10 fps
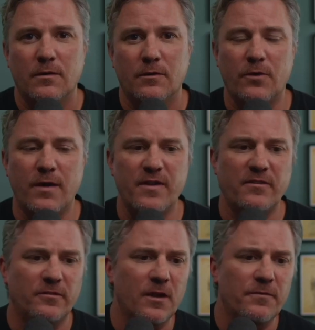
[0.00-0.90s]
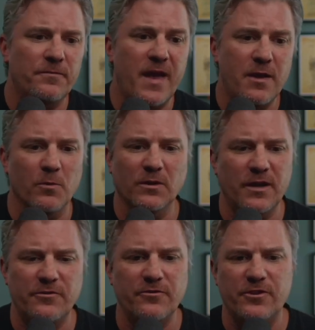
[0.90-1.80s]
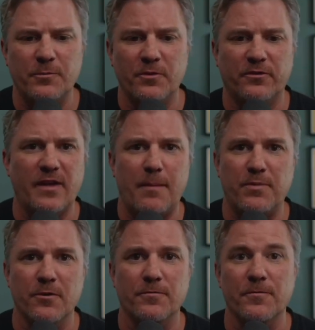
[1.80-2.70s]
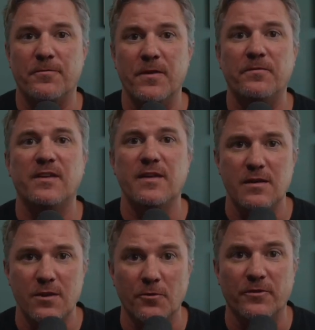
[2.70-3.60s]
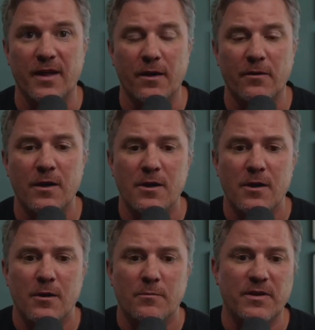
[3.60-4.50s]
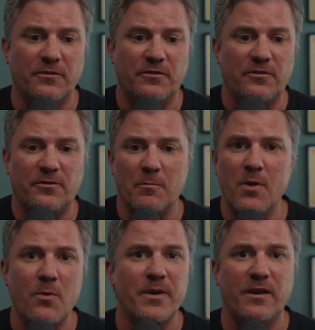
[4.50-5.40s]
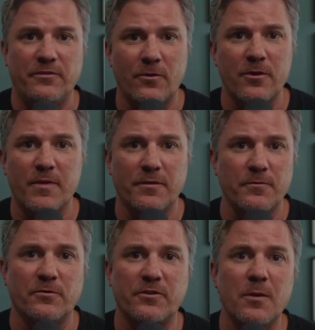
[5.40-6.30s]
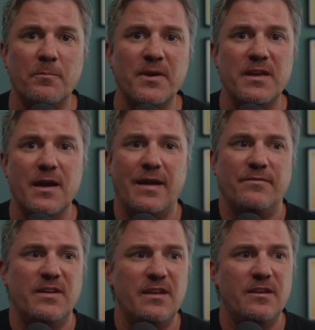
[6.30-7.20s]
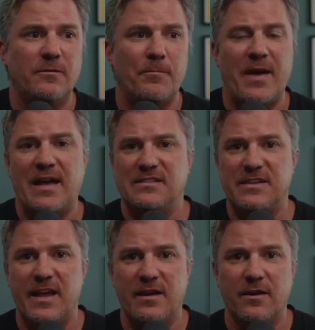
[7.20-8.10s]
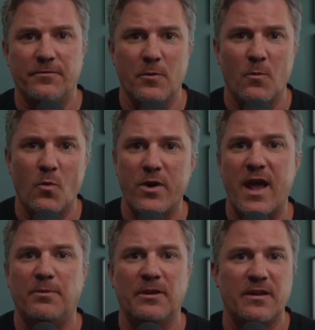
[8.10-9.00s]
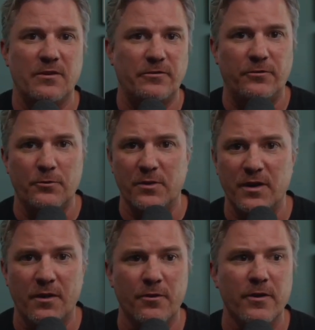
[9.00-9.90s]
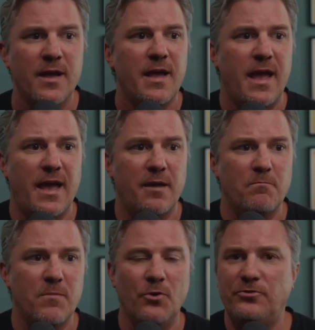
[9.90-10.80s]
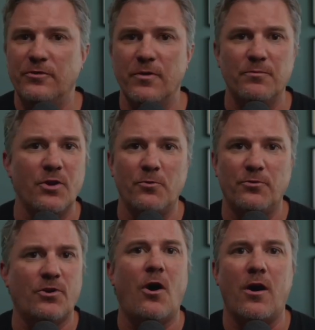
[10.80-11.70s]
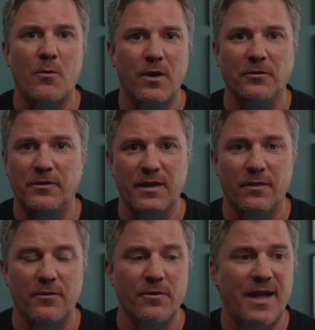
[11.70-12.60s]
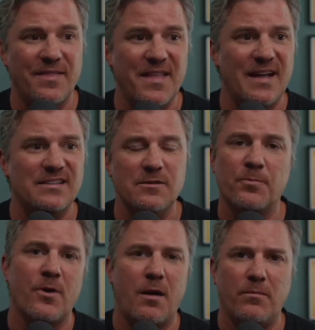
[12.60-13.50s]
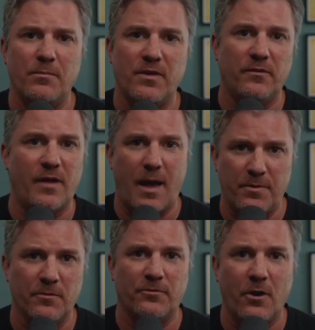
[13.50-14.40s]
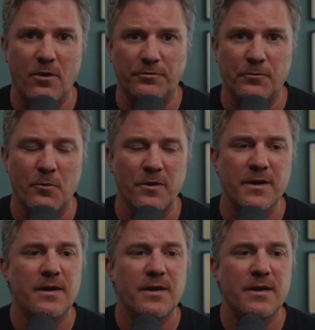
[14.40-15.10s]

So I've had this love hate relationship with Zapier for 15 years now. Because since the moment I started my first company, I've needed to pass data from one application to another, and most of them don't talk well together. And that's the problem that Zapier solves for.